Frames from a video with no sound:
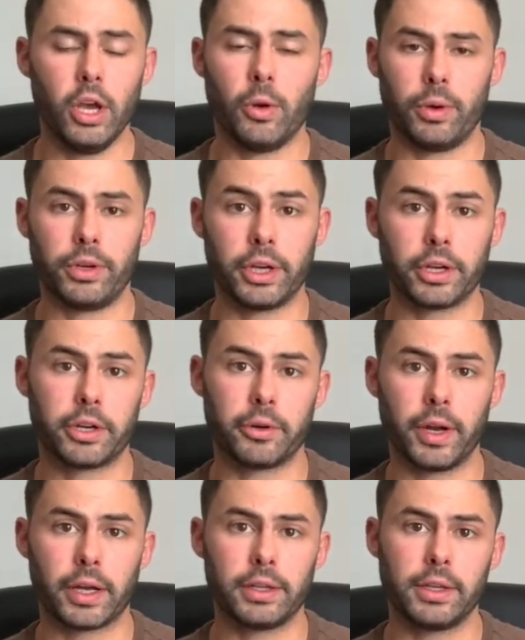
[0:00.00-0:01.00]
When done
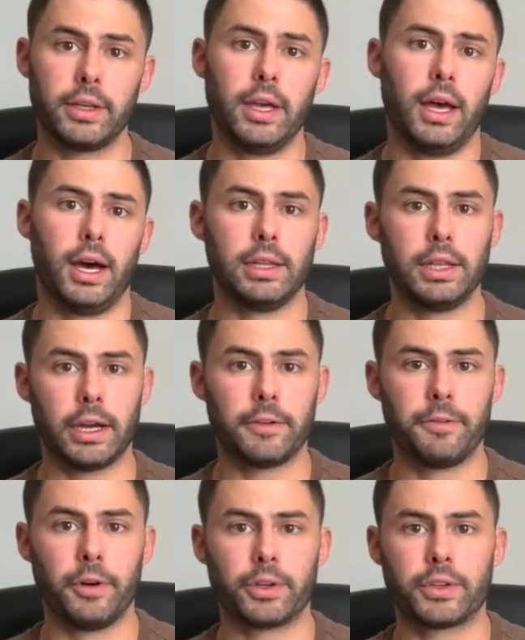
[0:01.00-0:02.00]
correctly, a lot of
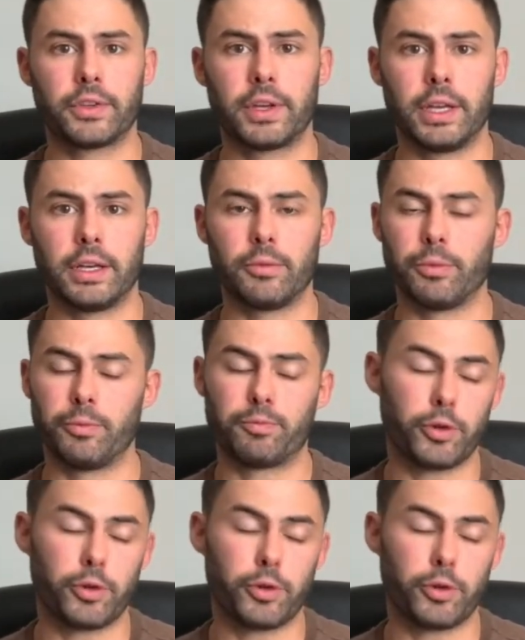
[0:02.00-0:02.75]
folks can